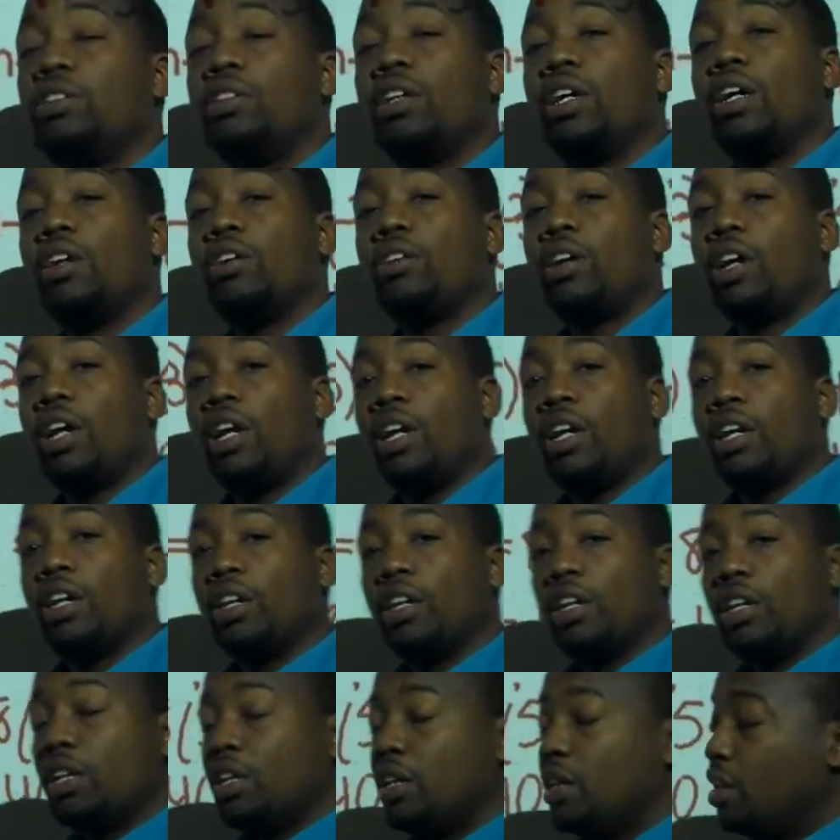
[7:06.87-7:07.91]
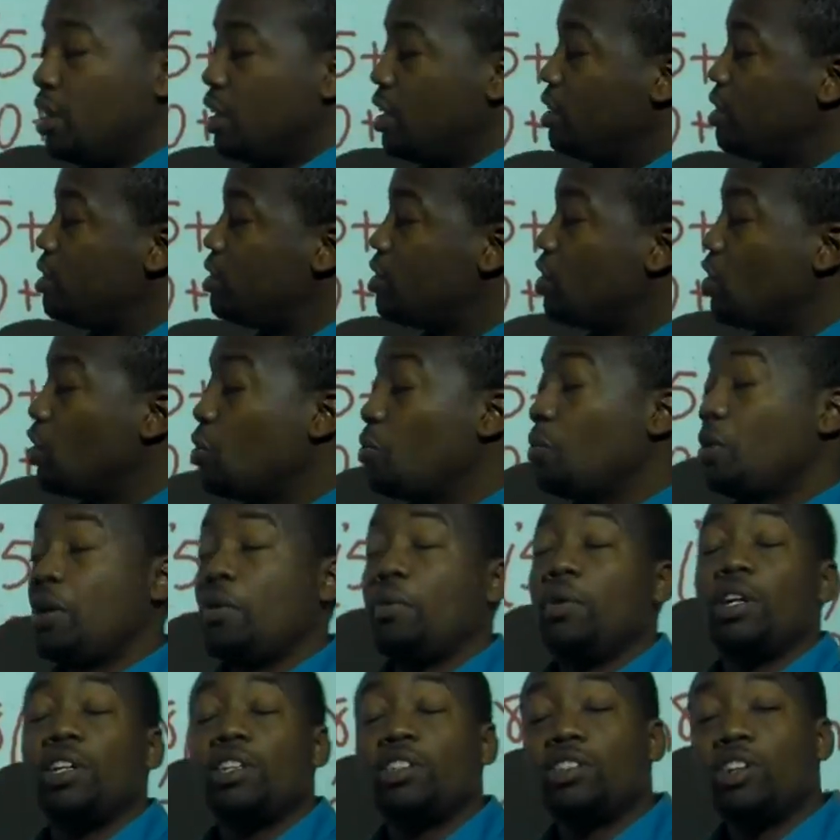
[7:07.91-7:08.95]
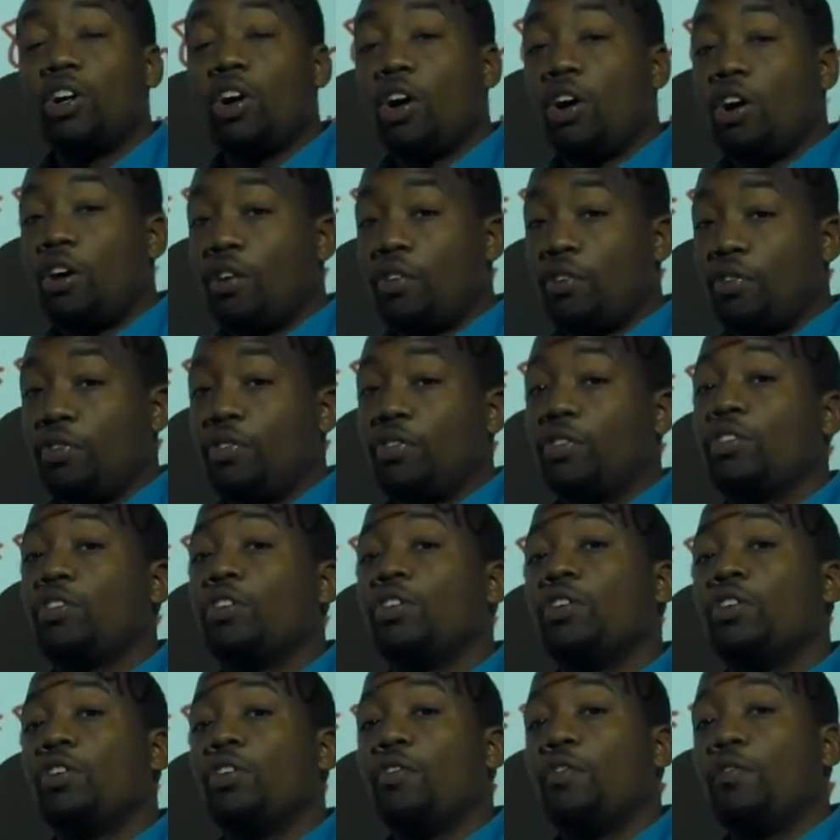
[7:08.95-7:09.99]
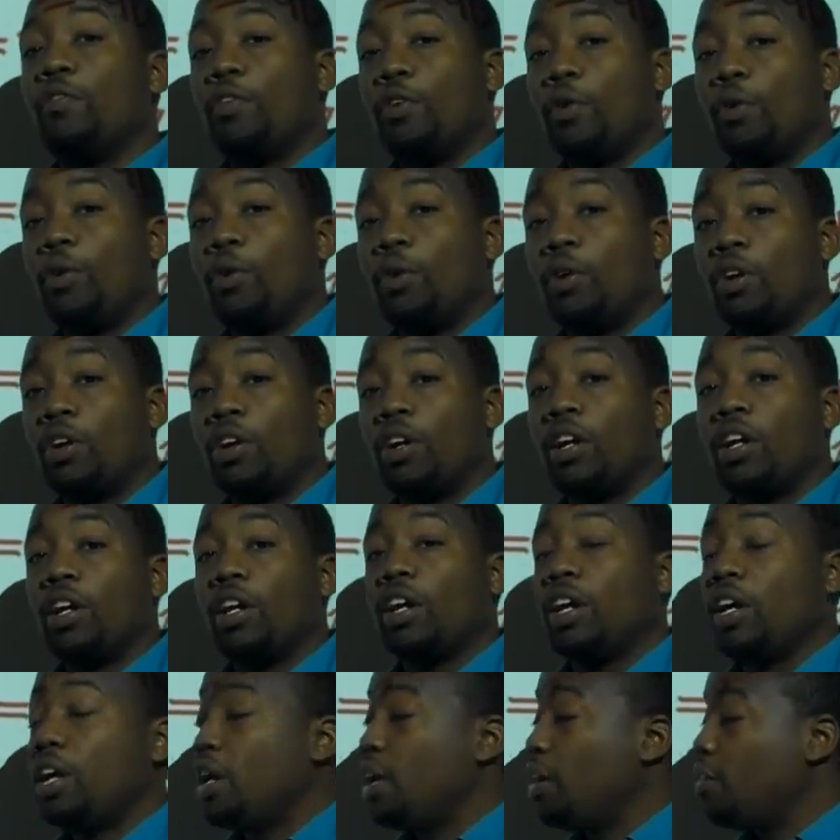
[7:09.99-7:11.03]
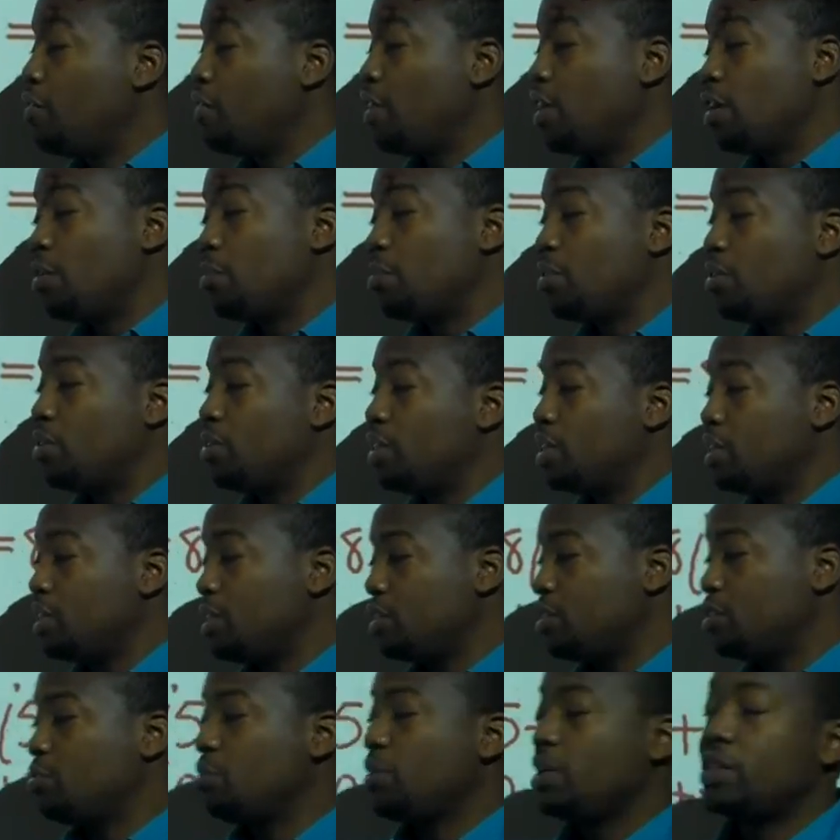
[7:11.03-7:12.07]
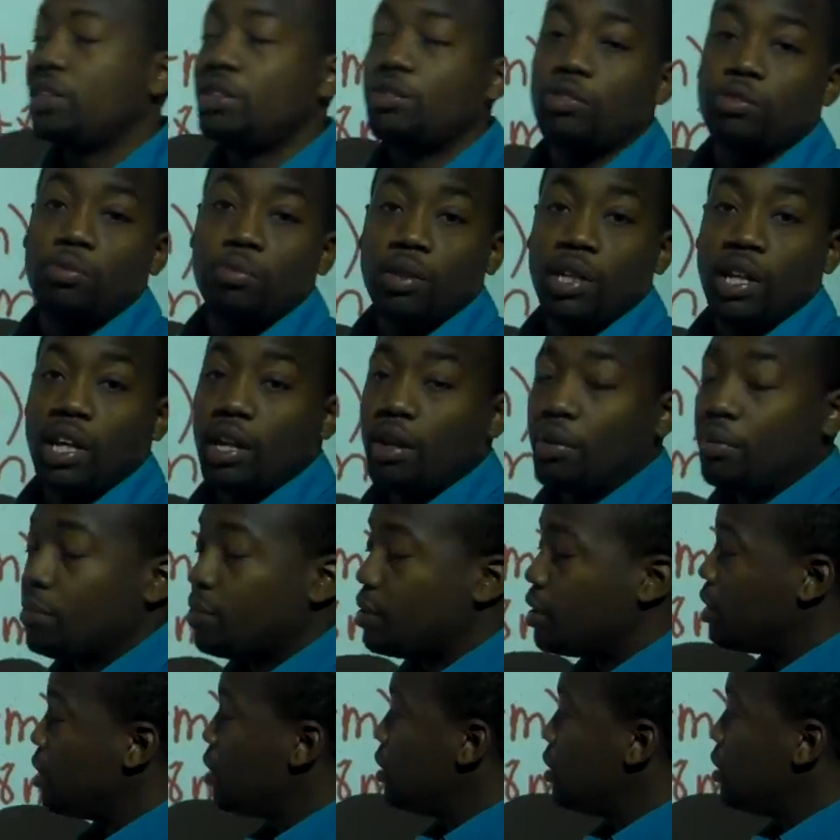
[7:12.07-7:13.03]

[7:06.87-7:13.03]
other side, okay? This is the only way we can solve for a variable in this situation would be m.